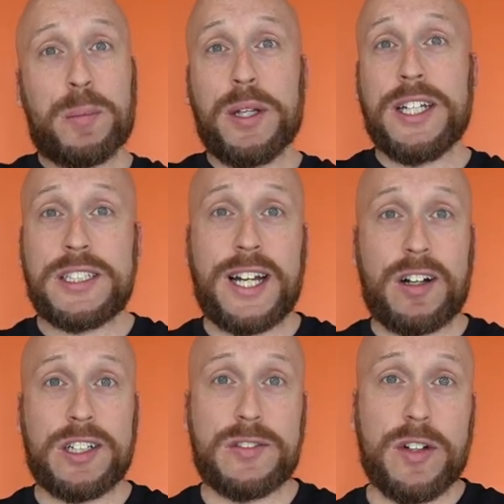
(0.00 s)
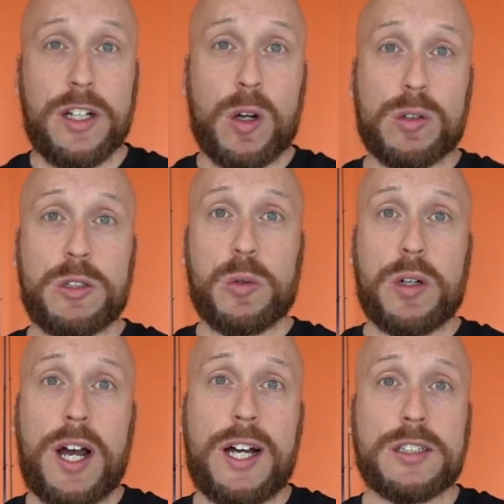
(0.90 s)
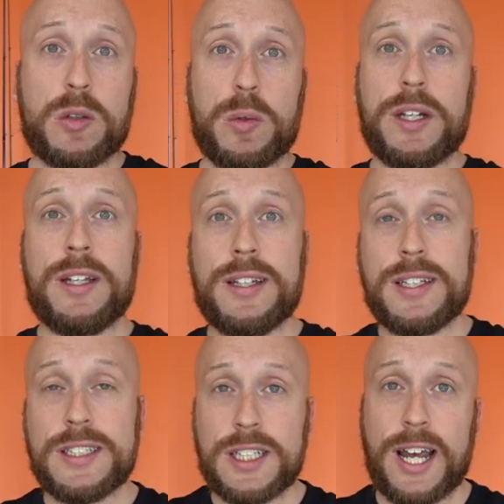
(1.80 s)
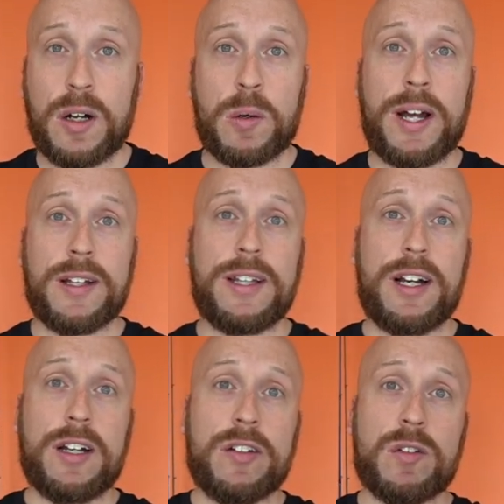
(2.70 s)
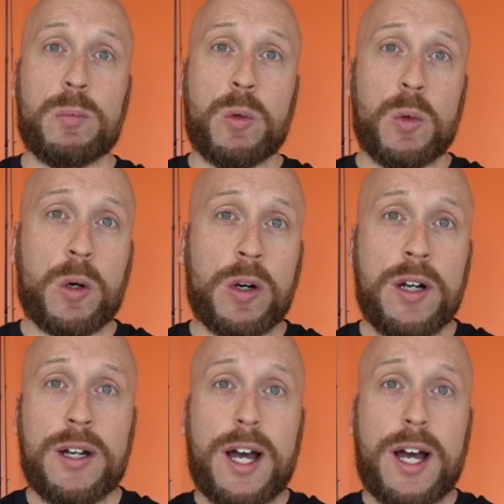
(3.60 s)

Please share this video too, guys, so we can get this channel out there even more.